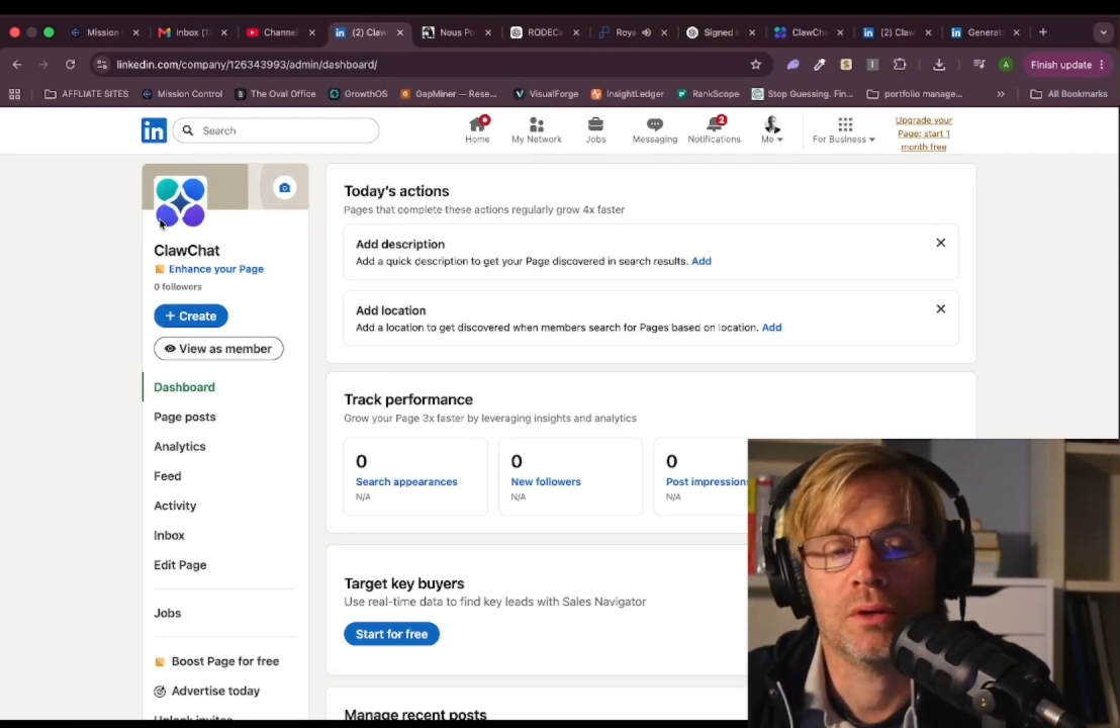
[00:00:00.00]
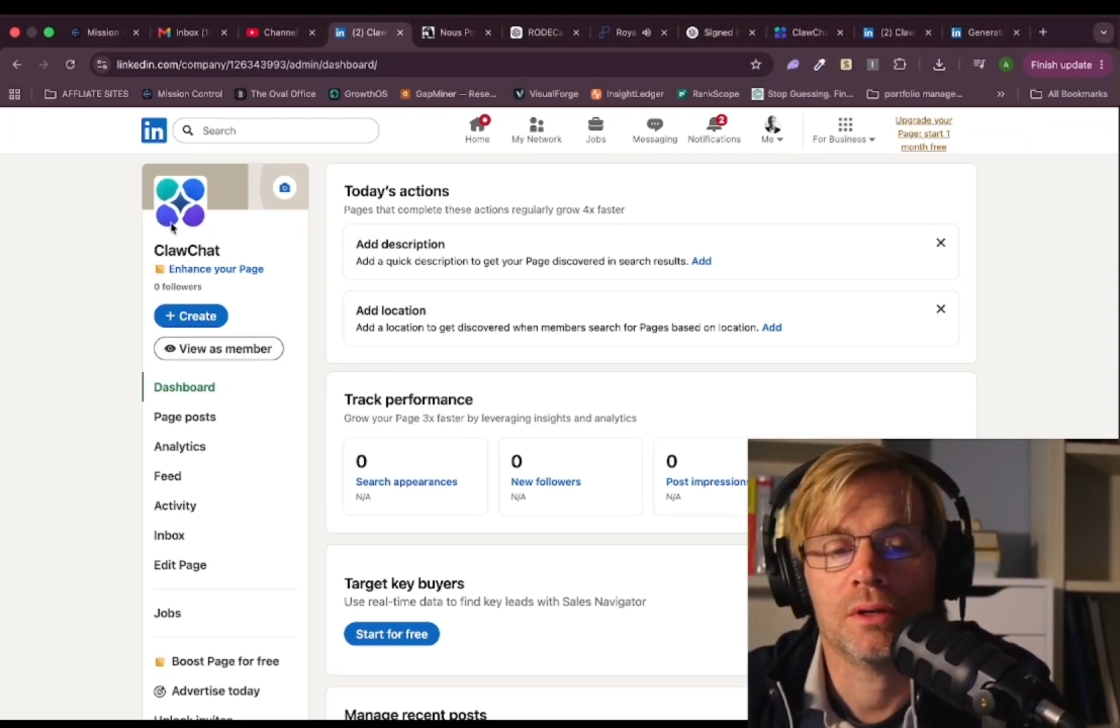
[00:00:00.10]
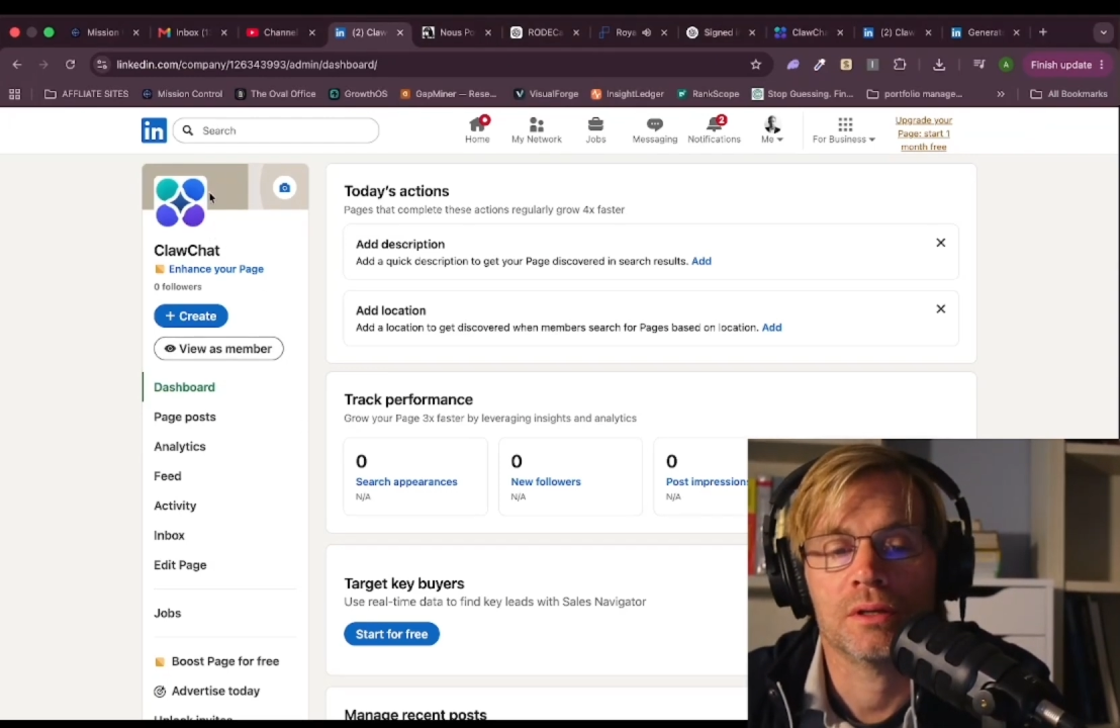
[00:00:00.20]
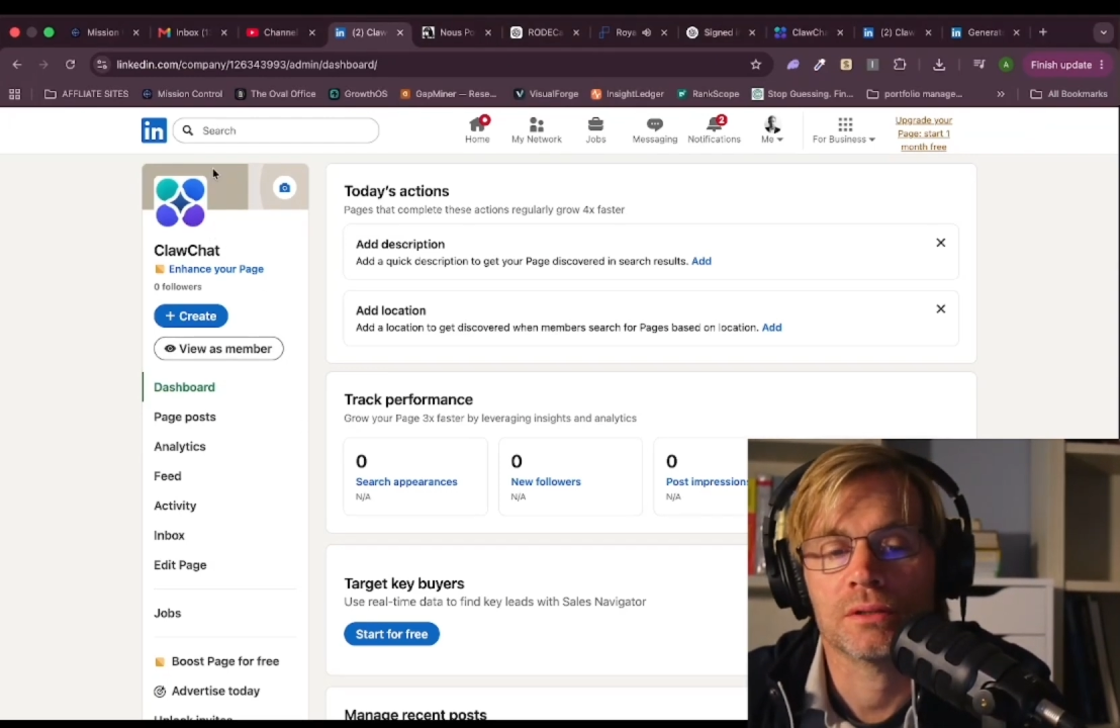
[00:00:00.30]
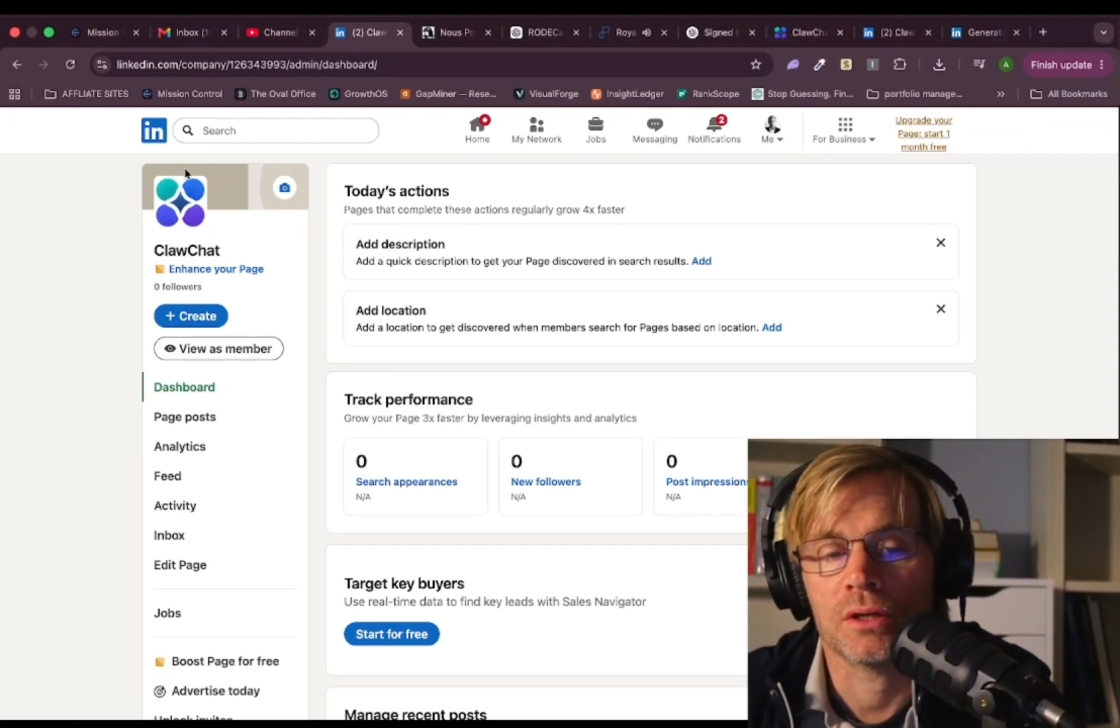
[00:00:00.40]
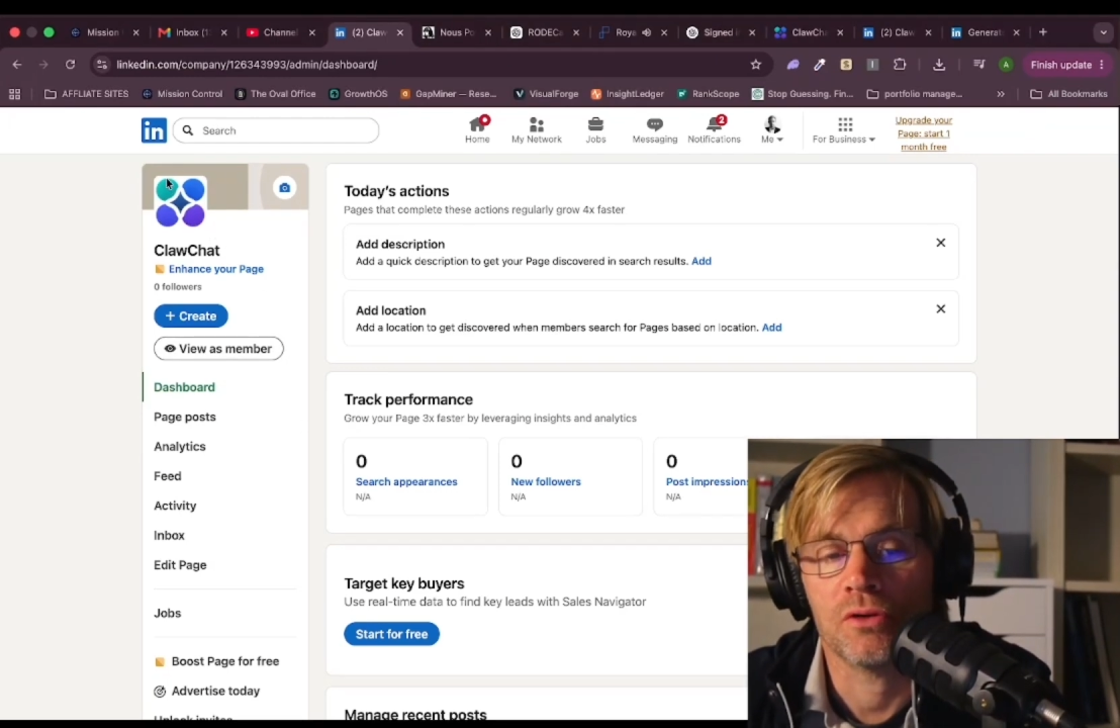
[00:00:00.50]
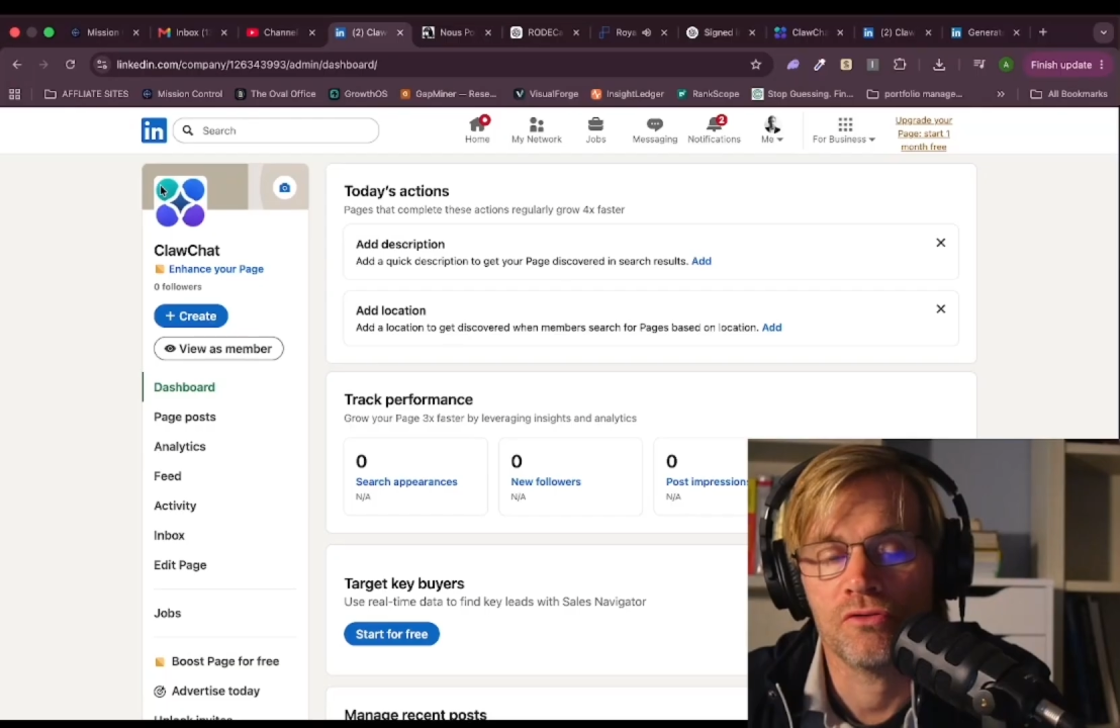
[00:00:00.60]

because I already